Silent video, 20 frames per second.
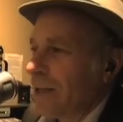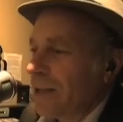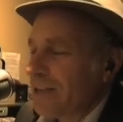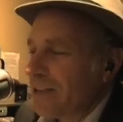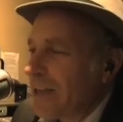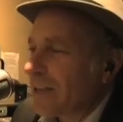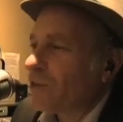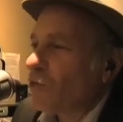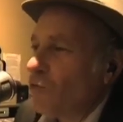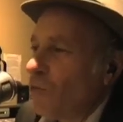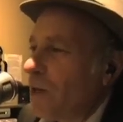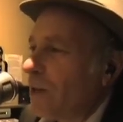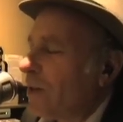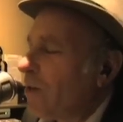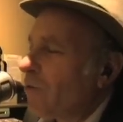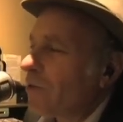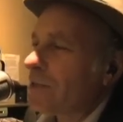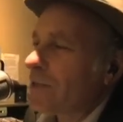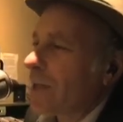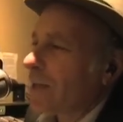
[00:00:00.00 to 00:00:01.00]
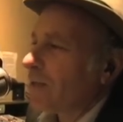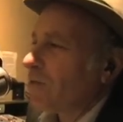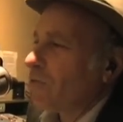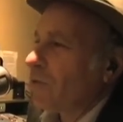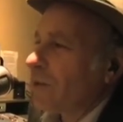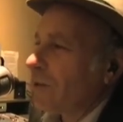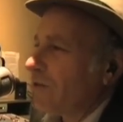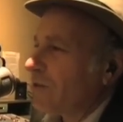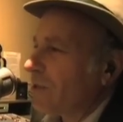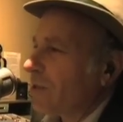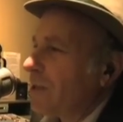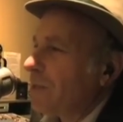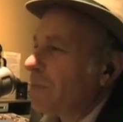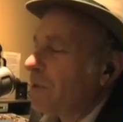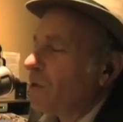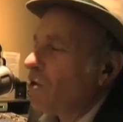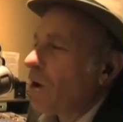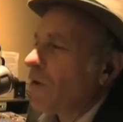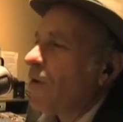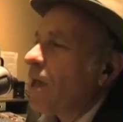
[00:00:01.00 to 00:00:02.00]
like he's at the wheel. He wasn't at the wheel. He's
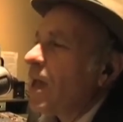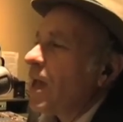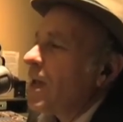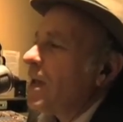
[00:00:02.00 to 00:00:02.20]
sleeping it off.